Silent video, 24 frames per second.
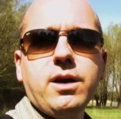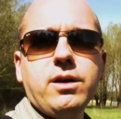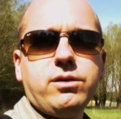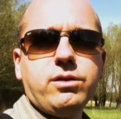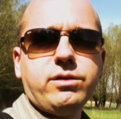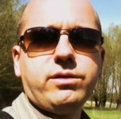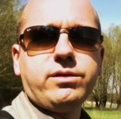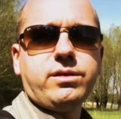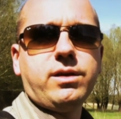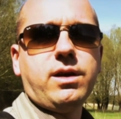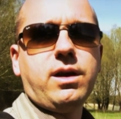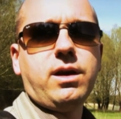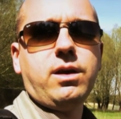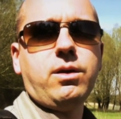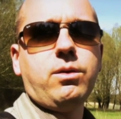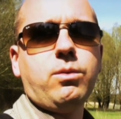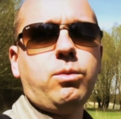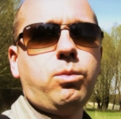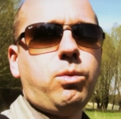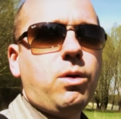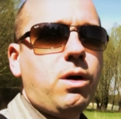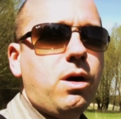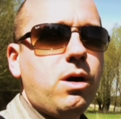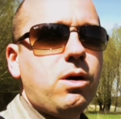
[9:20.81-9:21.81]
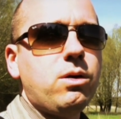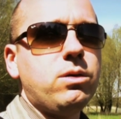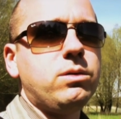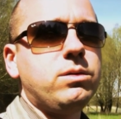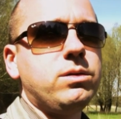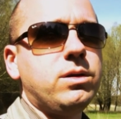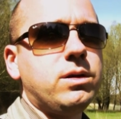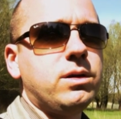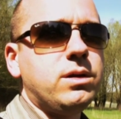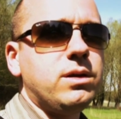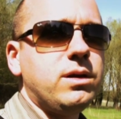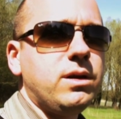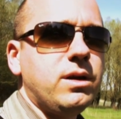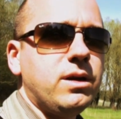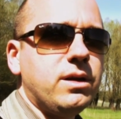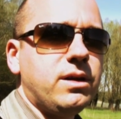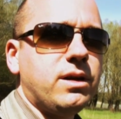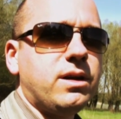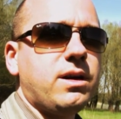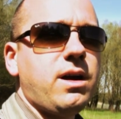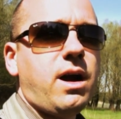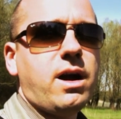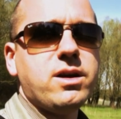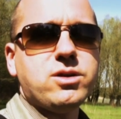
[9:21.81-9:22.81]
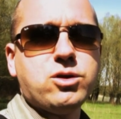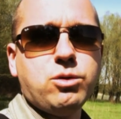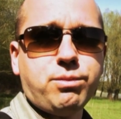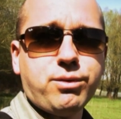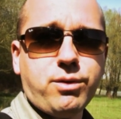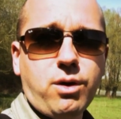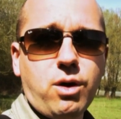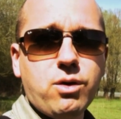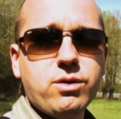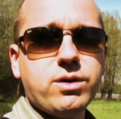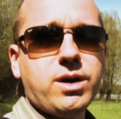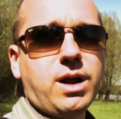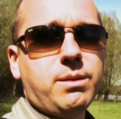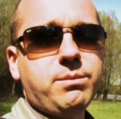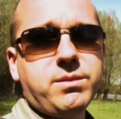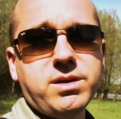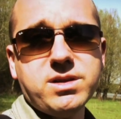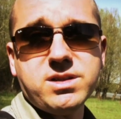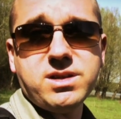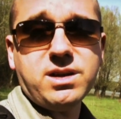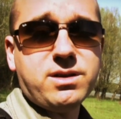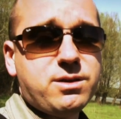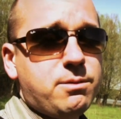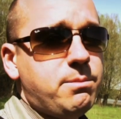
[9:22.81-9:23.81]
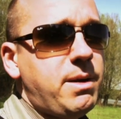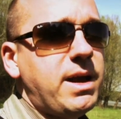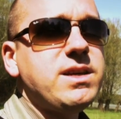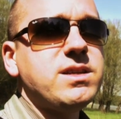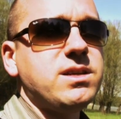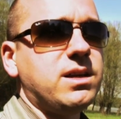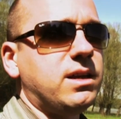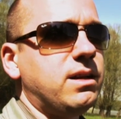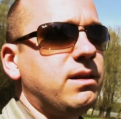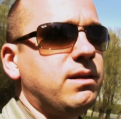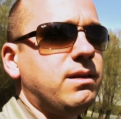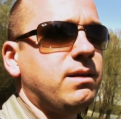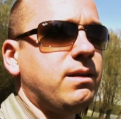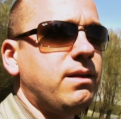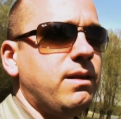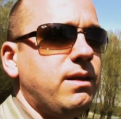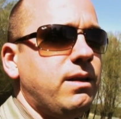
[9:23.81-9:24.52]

to say, whoa, the guys who programmed this, they're amazing.